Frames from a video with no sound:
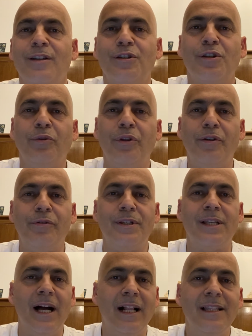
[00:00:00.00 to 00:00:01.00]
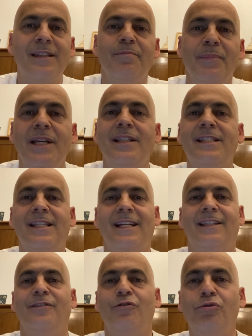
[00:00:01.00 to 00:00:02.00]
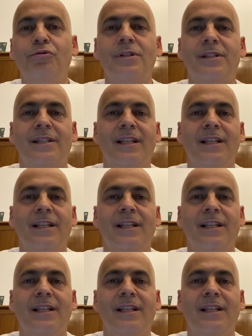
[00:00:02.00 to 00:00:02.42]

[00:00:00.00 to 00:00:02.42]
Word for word: So the result means that Jews